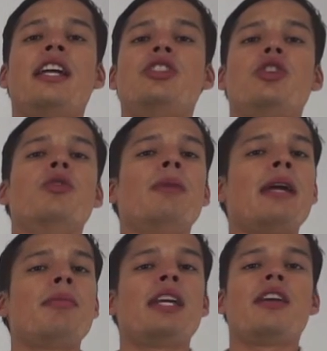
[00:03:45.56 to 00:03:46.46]
in 2,
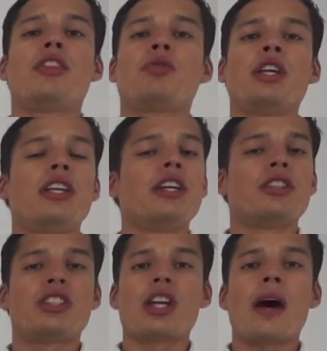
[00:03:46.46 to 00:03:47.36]
maybe 3
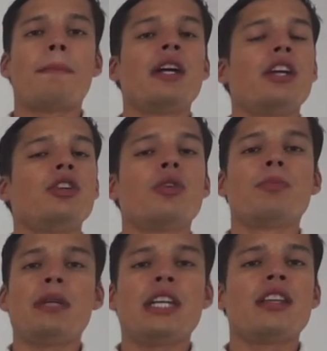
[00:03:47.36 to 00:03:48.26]
years top,
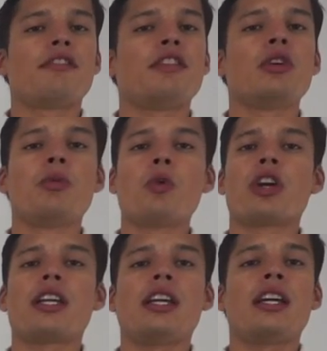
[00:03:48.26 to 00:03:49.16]
you'll be in the field
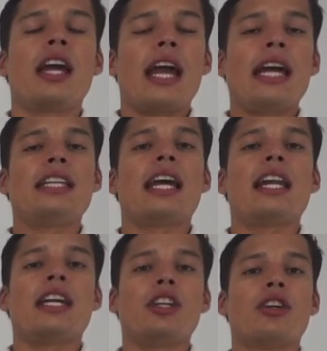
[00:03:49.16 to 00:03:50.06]
working and
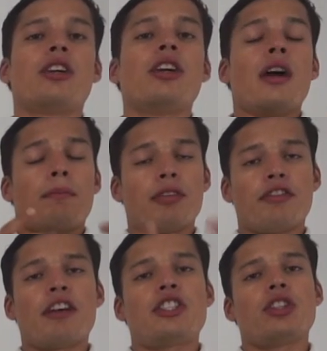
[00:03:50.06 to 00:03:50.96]
getting your
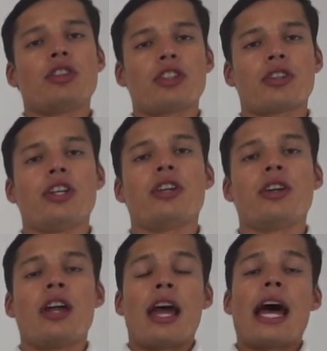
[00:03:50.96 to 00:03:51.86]
professional
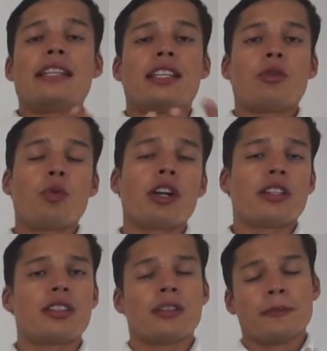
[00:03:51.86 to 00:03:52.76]
career as it
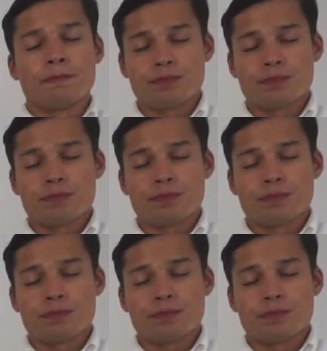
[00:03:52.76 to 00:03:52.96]
works.